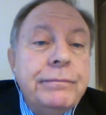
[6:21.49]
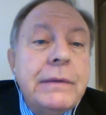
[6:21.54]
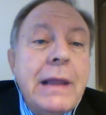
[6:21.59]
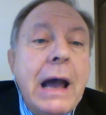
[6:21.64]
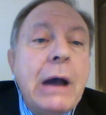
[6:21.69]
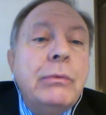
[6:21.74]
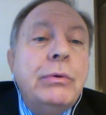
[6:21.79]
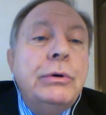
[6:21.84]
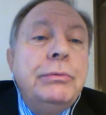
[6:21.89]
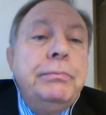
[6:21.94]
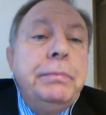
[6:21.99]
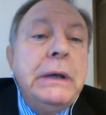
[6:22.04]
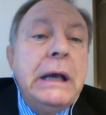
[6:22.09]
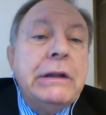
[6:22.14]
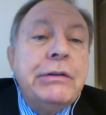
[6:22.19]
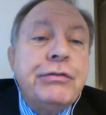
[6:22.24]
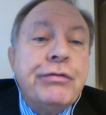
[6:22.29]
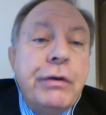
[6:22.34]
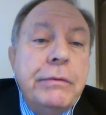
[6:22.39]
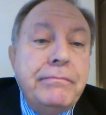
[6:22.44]
that would be a
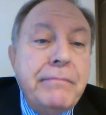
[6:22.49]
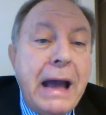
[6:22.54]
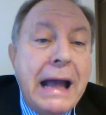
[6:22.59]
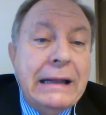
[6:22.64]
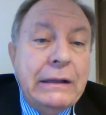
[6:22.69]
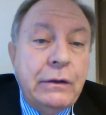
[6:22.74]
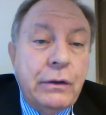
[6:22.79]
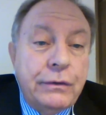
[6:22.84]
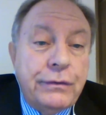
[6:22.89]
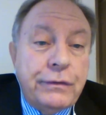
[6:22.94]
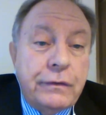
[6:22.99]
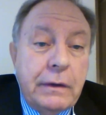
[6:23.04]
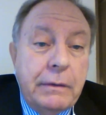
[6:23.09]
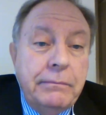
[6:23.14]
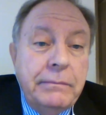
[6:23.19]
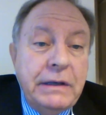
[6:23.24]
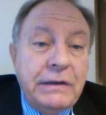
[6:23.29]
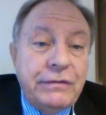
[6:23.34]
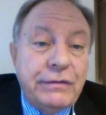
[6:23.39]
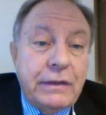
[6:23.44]
tremendous
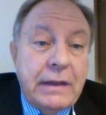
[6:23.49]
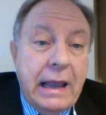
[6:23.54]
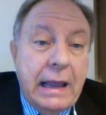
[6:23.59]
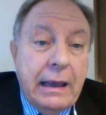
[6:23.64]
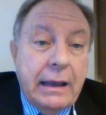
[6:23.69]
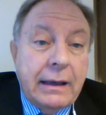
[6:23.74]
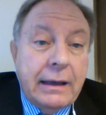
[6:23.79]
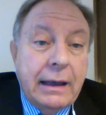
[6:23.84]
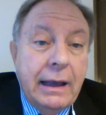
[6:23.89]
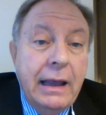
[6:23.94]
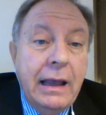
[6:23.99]
mistake.